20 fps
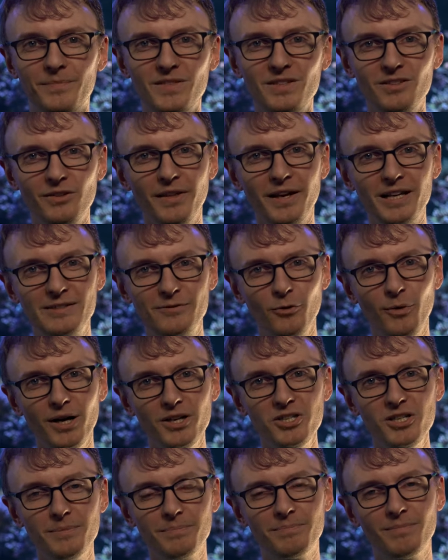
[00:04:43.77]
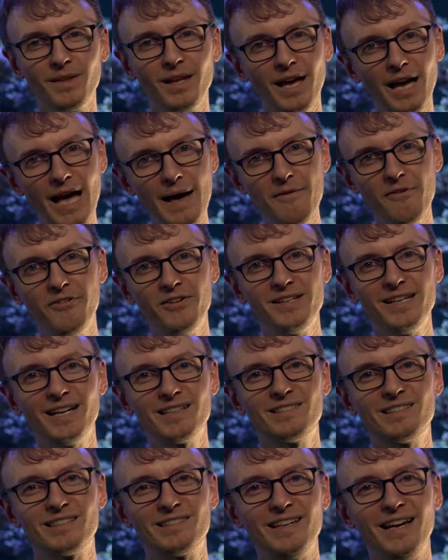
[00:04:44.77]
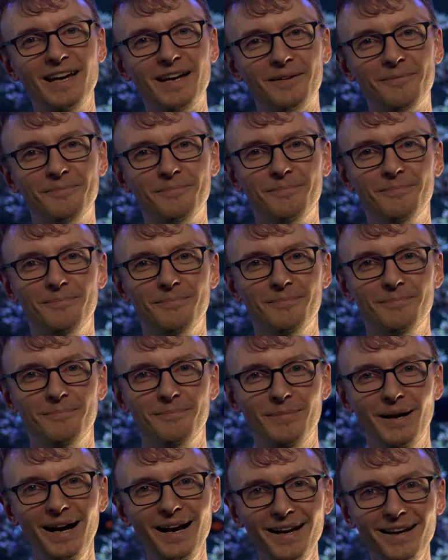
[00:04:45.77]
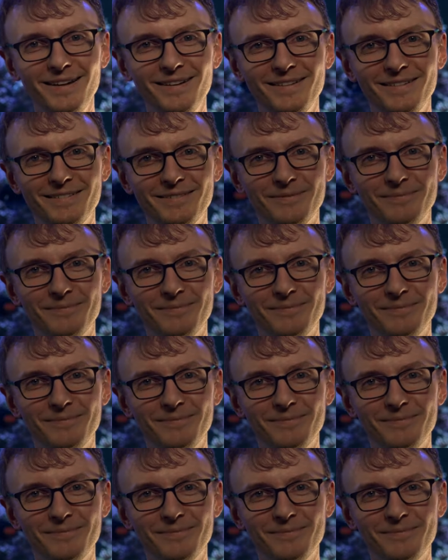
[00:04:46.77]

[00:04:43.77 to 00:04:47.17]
So thanks for watching. Have a fantastic day. Bye.